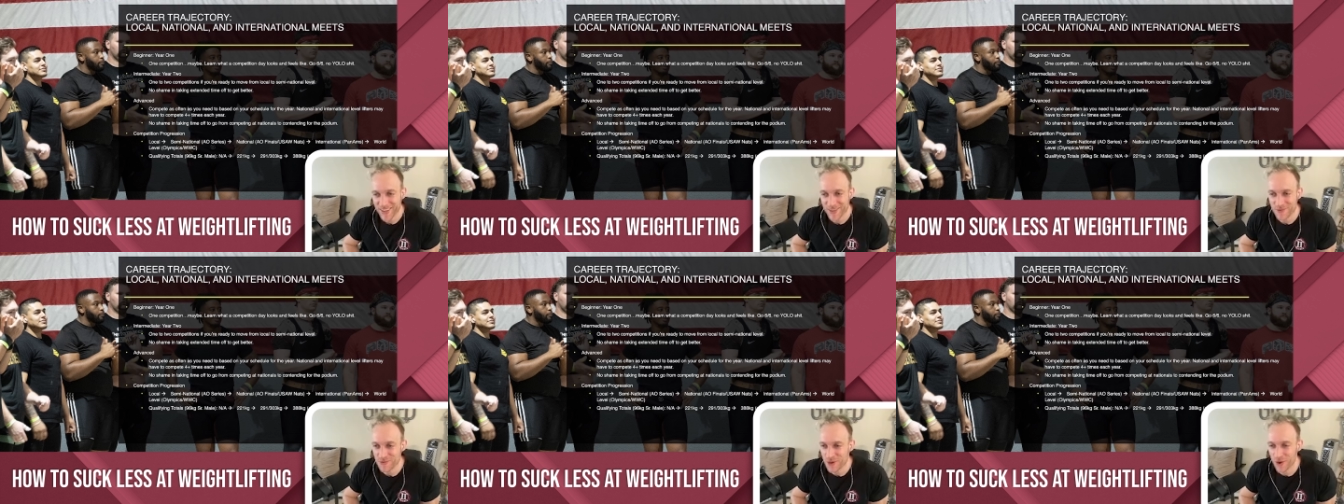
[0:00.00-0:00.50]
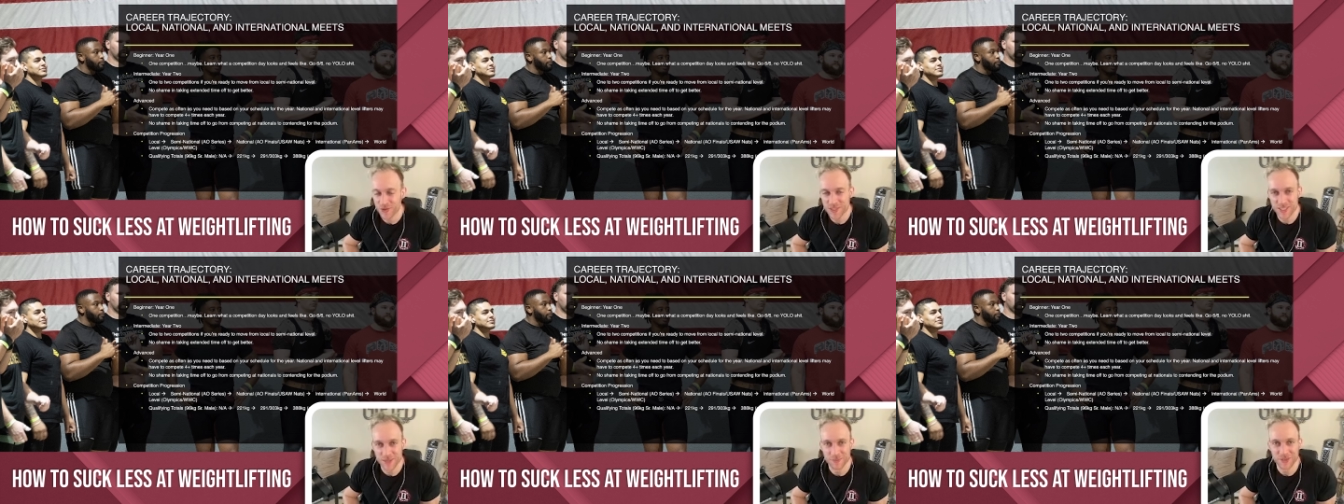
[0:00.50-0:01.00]
You don't
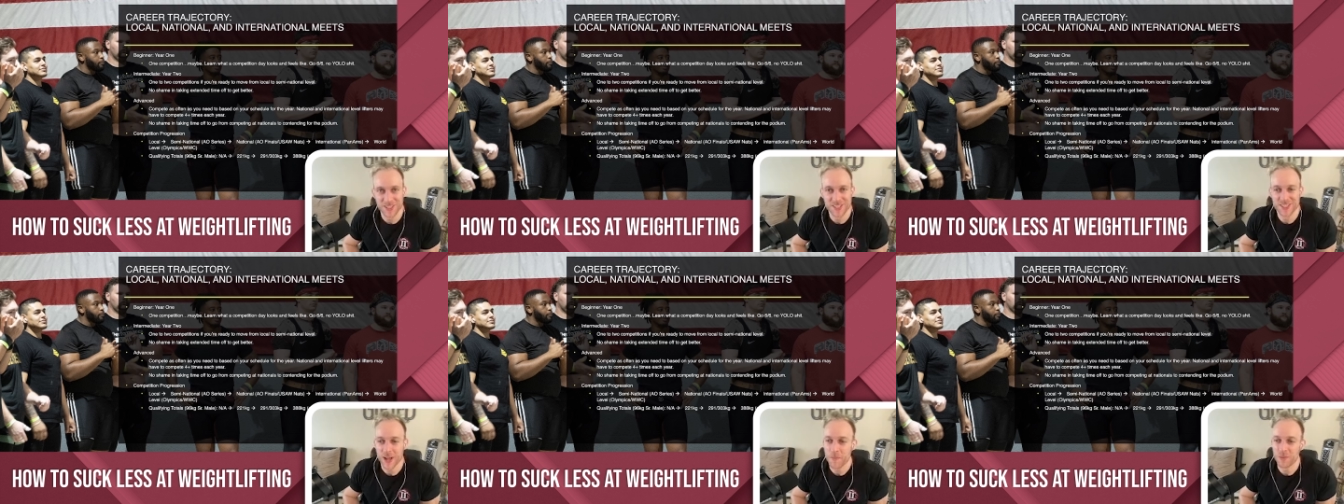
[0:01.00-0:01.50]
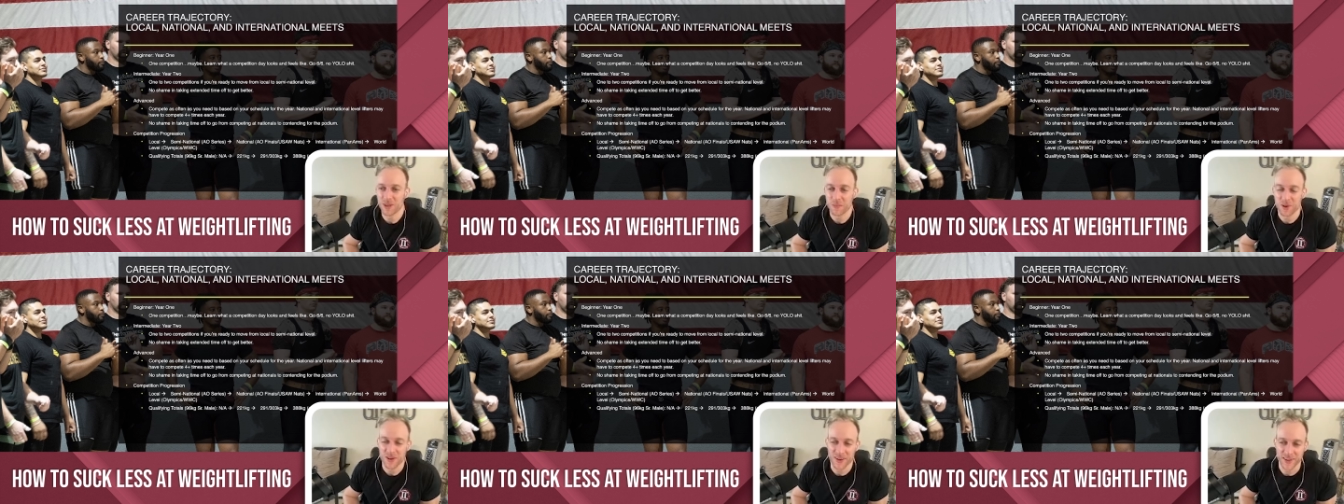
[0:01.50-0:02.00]
simply stumble
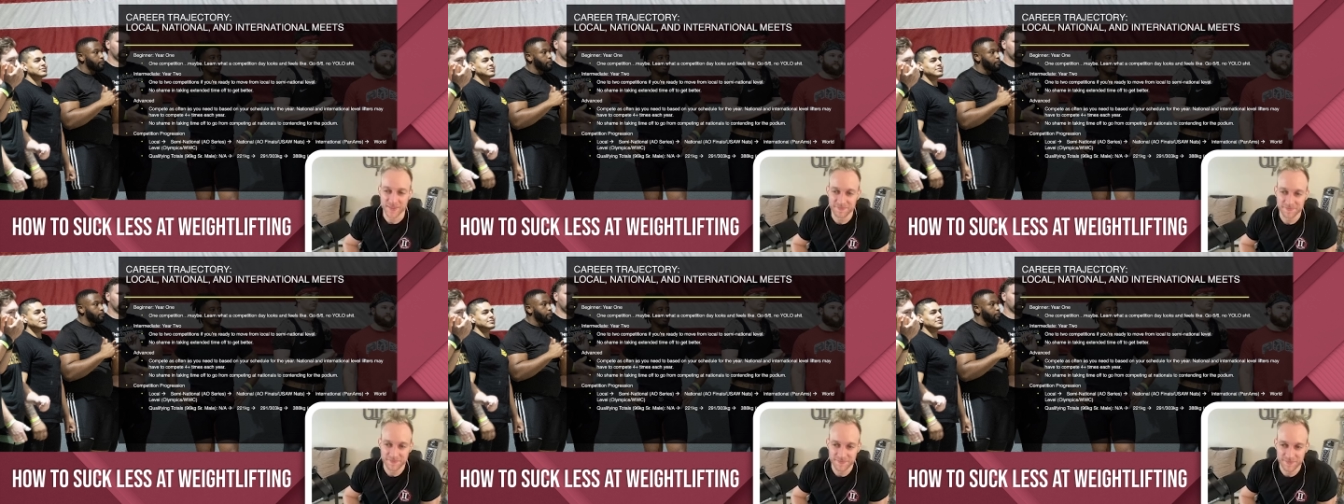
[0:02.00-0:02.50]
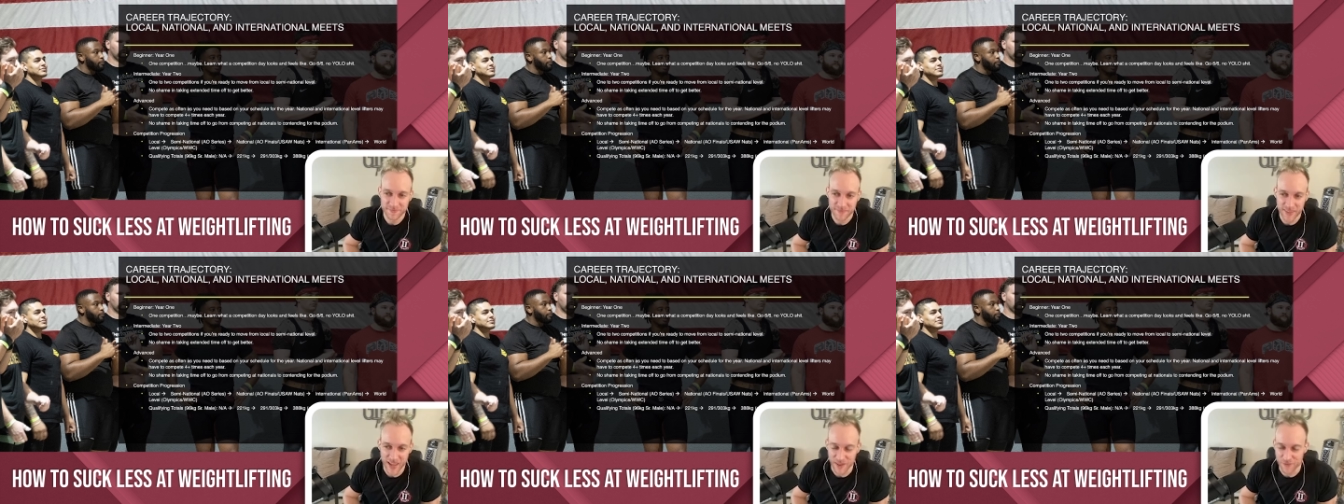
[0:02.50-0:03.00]
upon
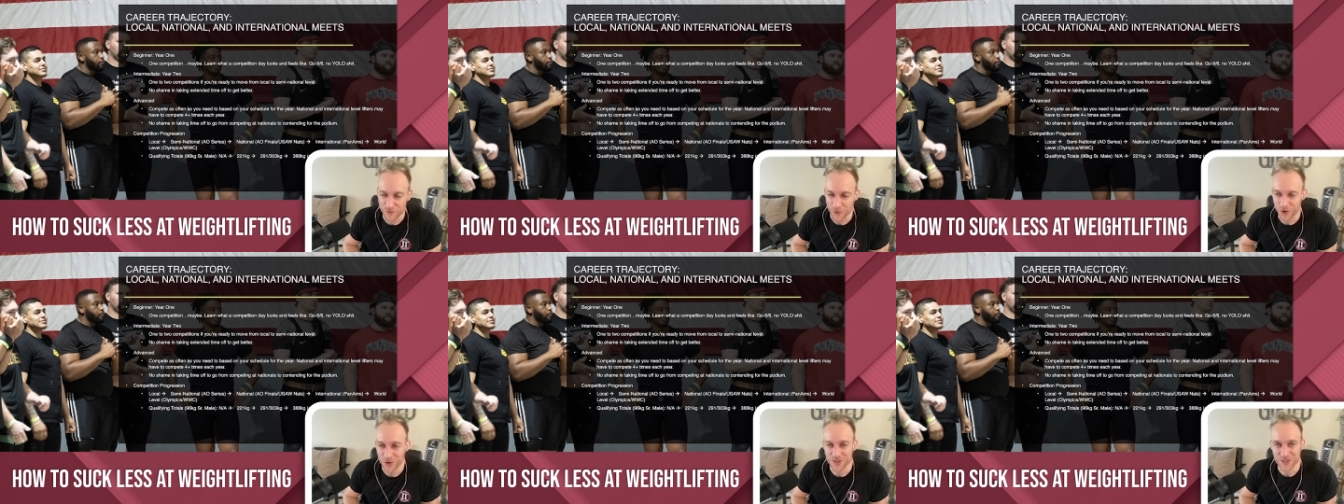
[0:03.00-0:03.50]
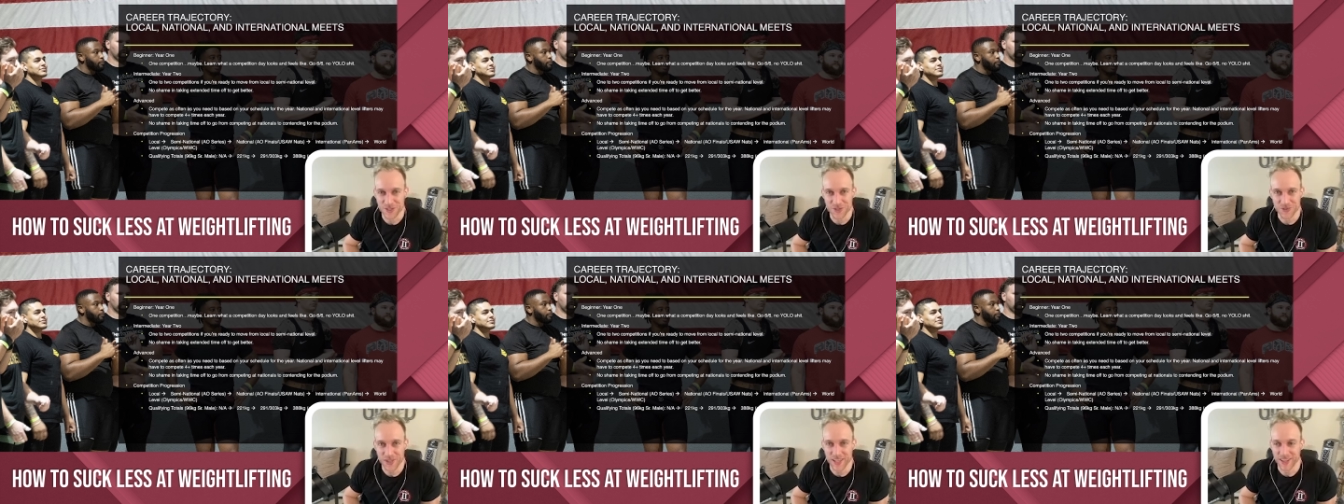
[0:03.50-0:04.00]
a
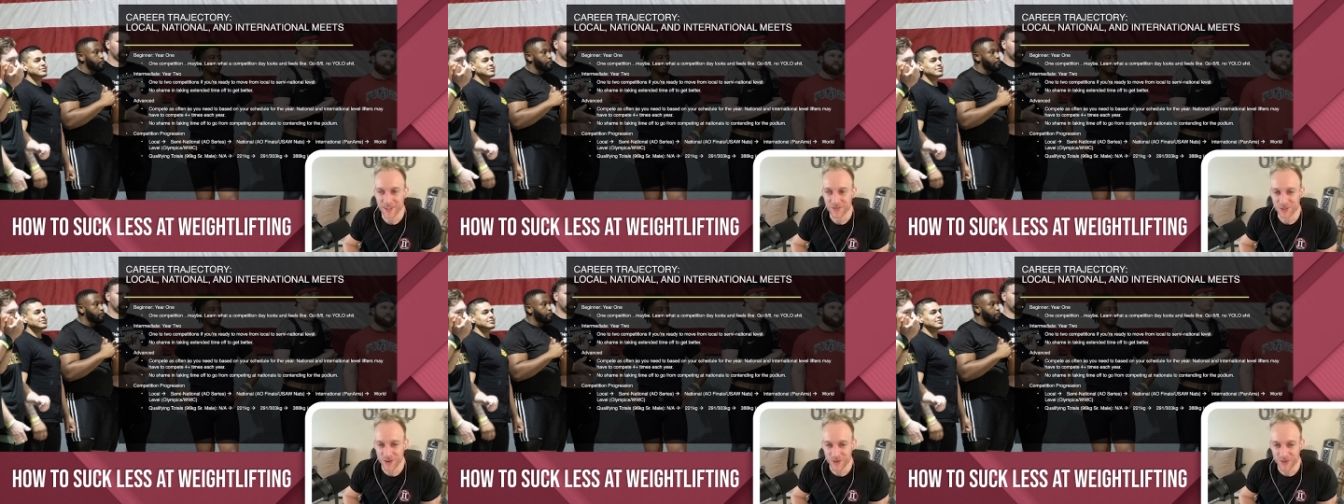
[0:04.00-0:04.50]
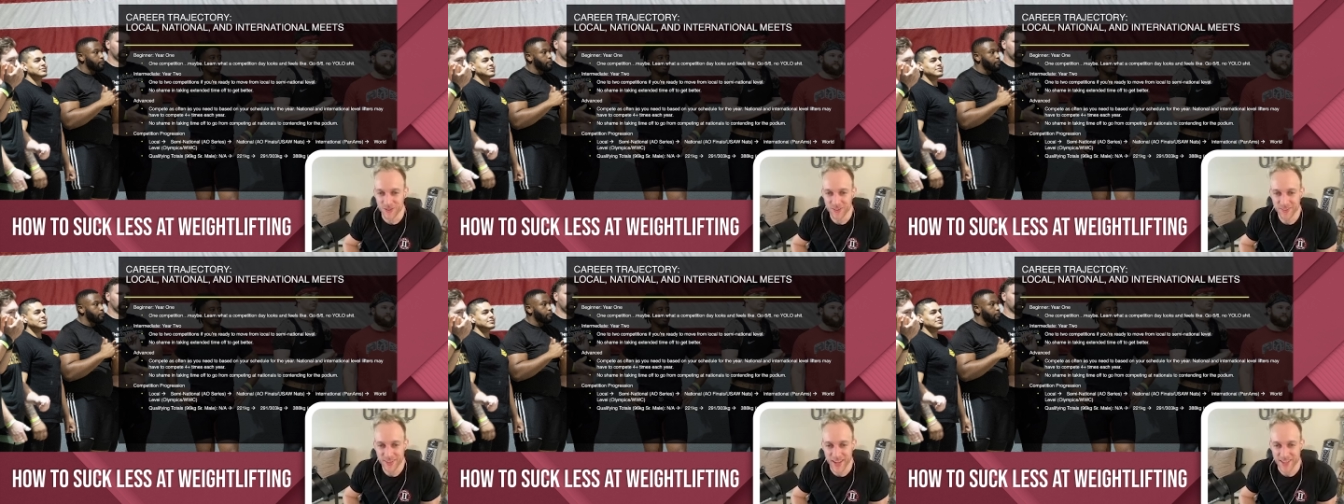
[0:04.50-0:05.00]
402 kilo
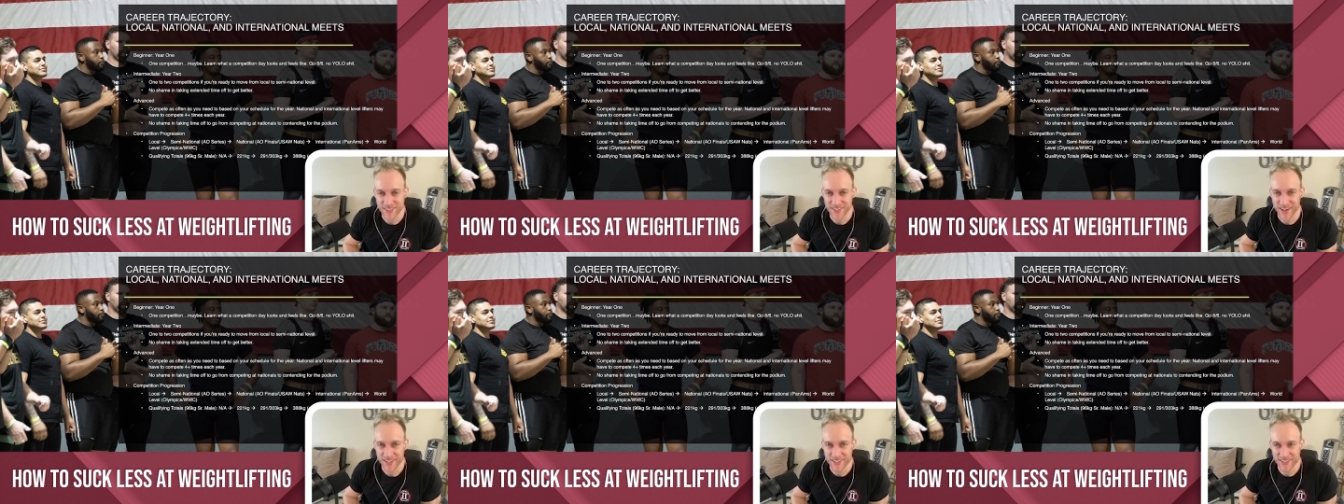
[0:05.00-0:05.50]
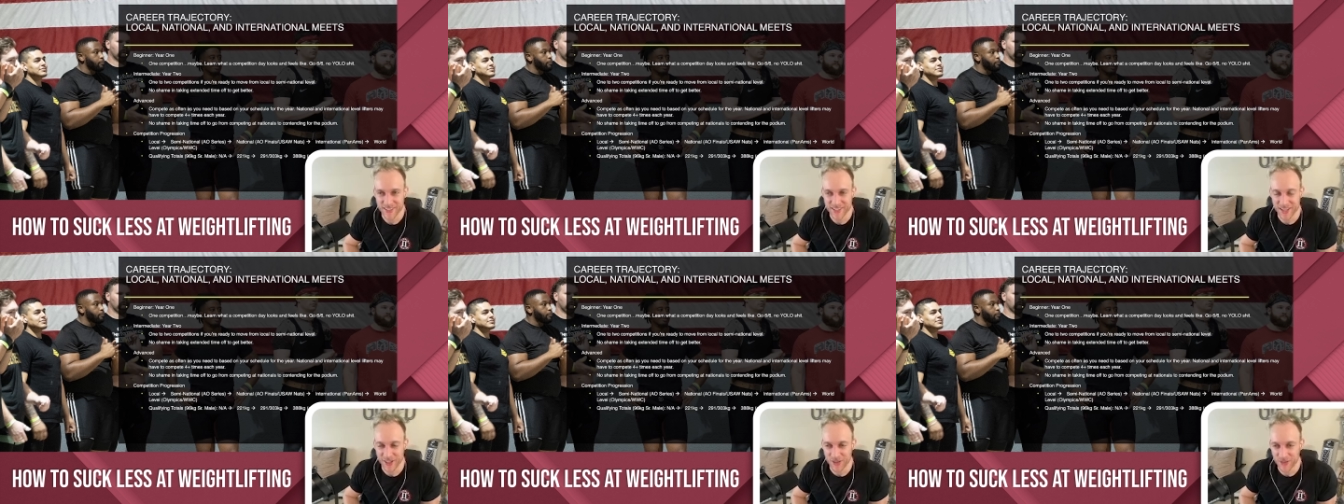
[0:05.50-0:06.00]
total as a 96
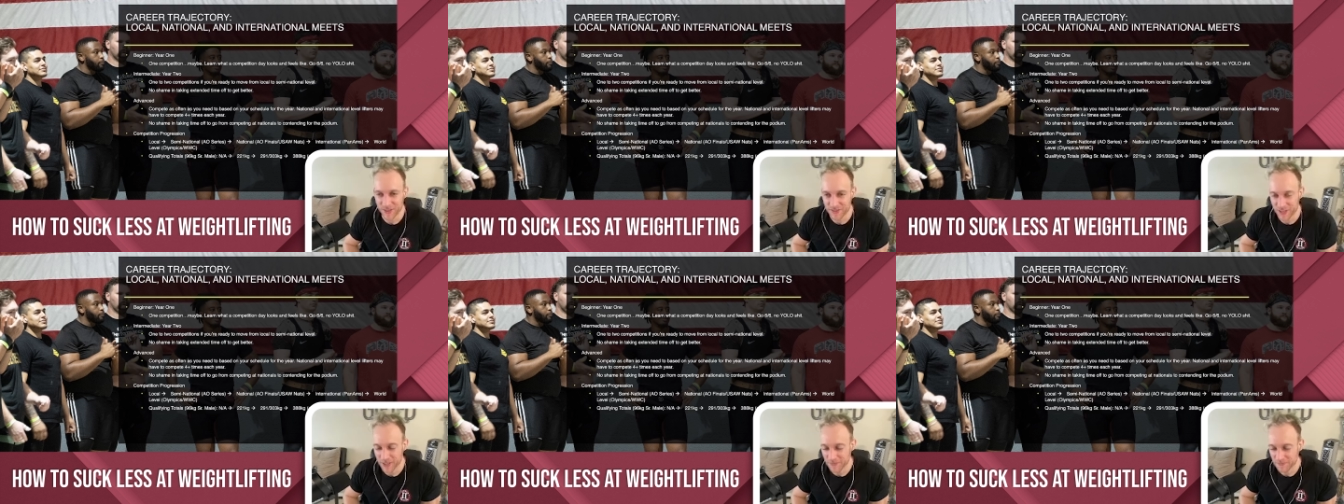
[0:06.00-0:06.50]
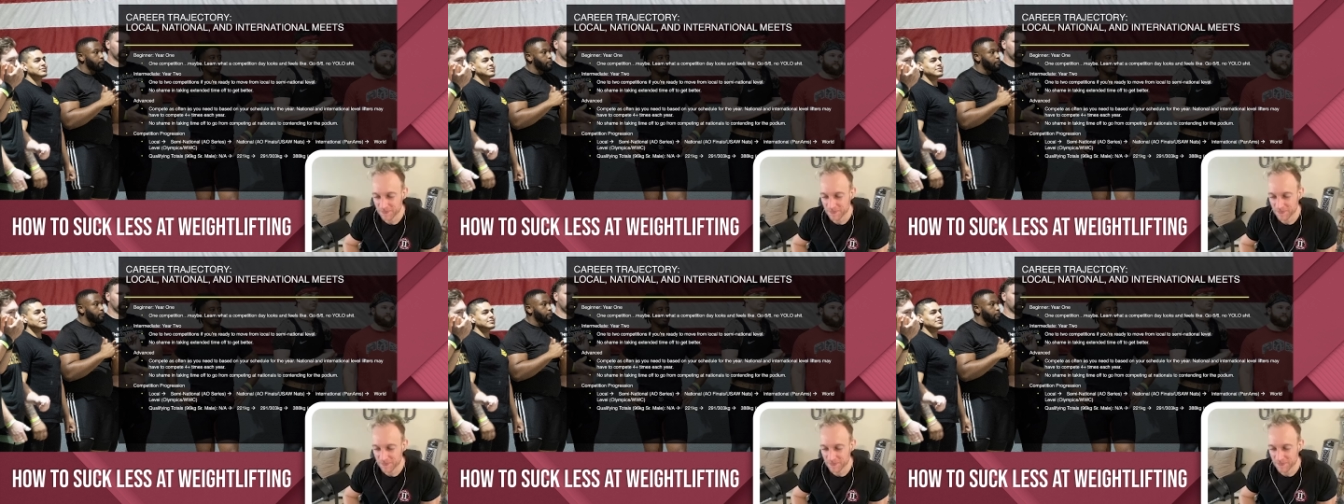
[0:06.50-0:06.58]
kilo lifter.